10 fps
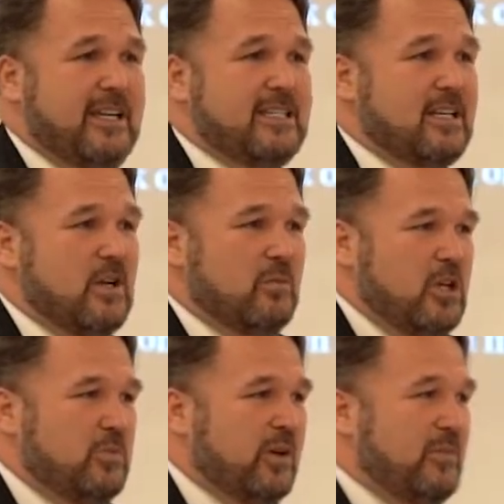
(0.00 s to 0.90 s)
is, but
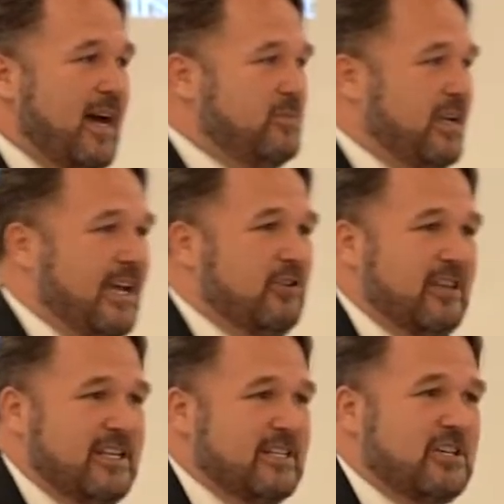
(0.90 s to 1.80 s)
you put them at a piano, and
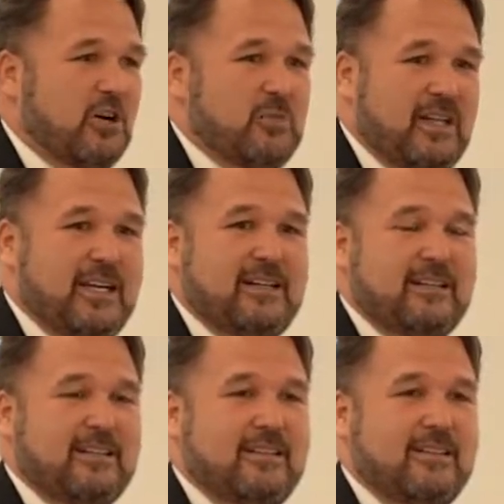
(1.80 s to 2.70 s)
they just start
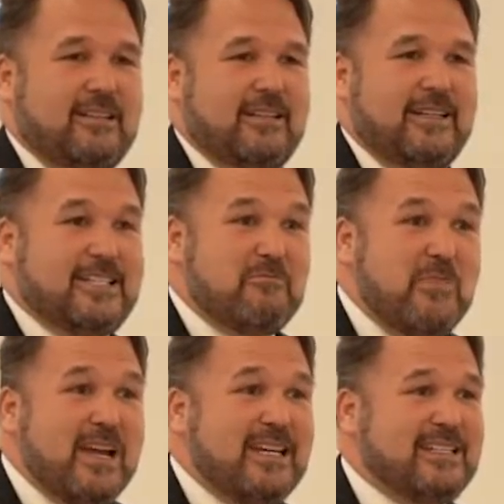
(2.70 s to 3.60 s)
playing. It's
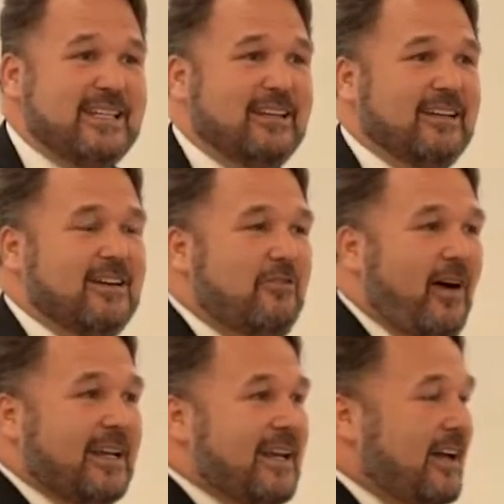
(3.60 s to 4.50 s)
amazing.
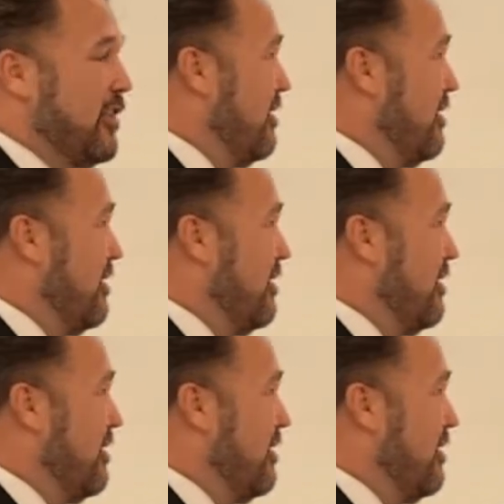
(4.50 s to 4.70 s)
Find out their